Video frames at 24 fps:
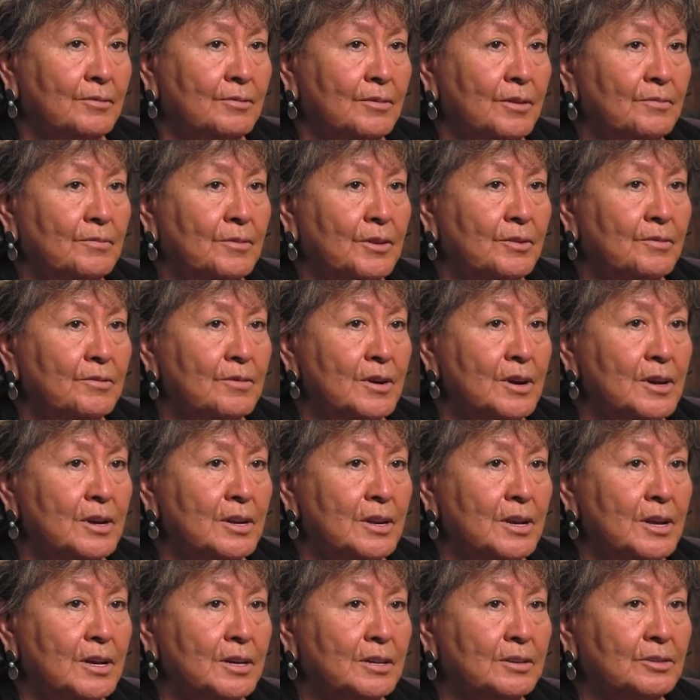from the Great
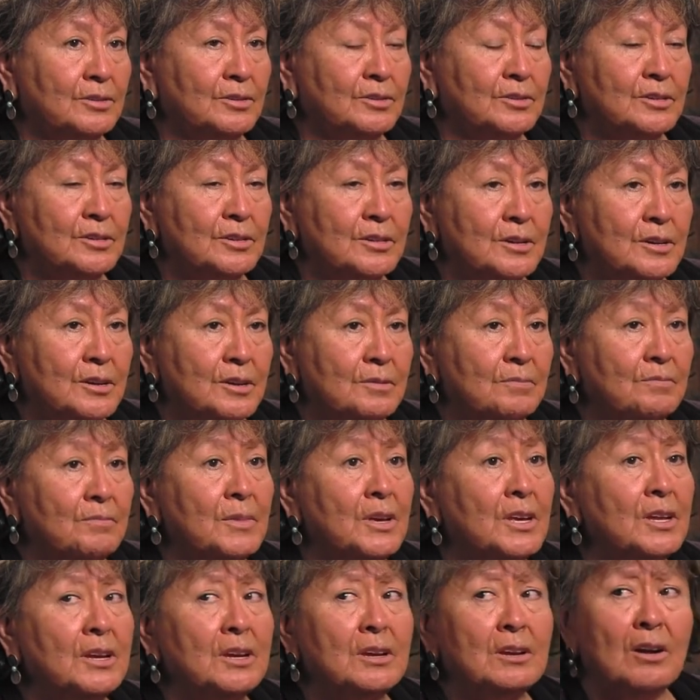Lakes to here and
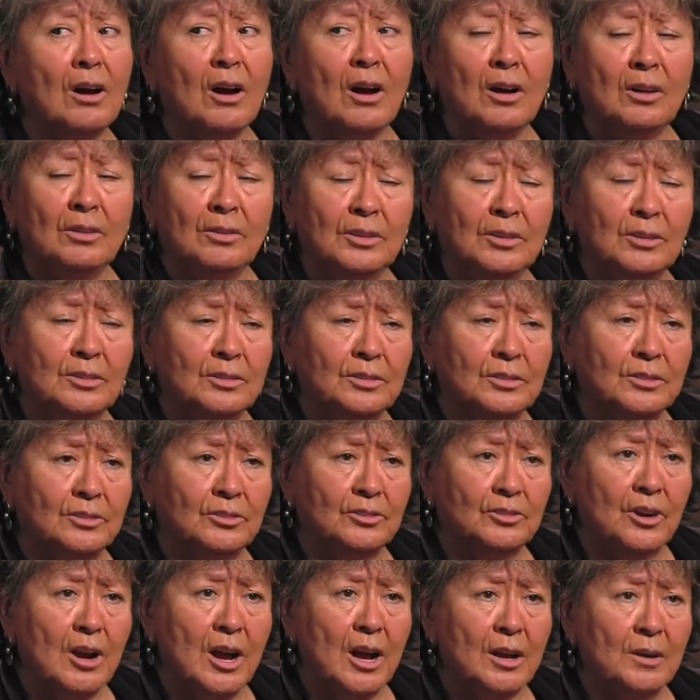meeting all these
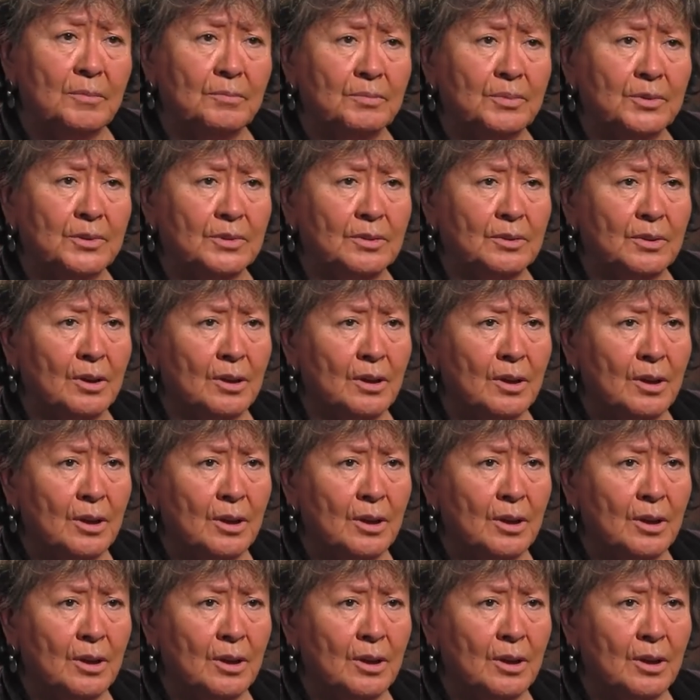tribes